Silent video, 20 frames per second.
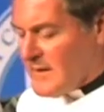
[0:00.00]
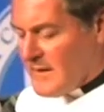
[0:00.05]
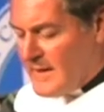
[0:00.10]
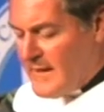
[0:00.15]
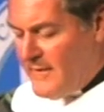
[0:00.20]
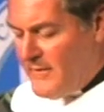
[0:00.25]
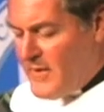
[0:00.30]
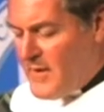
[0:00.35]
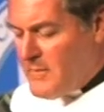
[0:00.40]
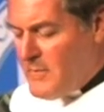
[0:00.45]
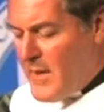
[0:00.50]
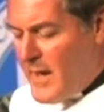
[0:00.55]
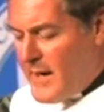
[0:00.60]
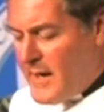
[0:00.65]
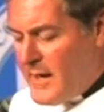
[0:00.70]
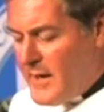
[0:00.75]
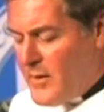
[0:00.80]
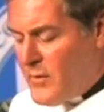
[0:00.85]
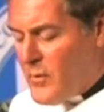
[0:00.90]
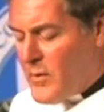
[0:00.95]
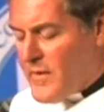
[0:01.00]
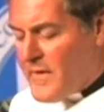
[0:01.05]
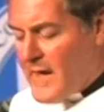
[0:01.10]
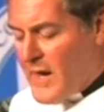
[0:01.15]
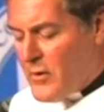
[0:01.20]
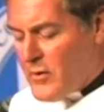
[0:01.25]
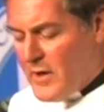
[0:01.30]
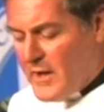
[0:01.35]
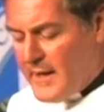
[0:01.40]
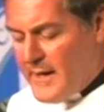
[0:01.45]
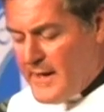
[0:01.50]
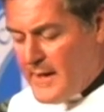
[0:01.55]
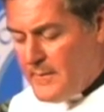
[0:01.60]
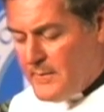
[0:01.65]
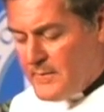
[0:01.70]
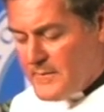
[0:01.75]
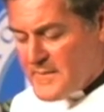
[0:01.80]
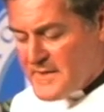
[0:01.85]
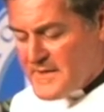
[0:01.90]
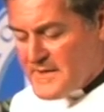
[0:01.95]
leaving many without
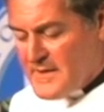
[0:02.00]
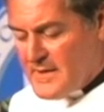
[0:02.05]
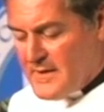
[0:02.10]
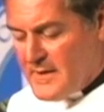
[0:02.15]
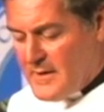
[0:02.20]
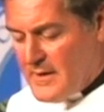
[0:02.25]
limbs.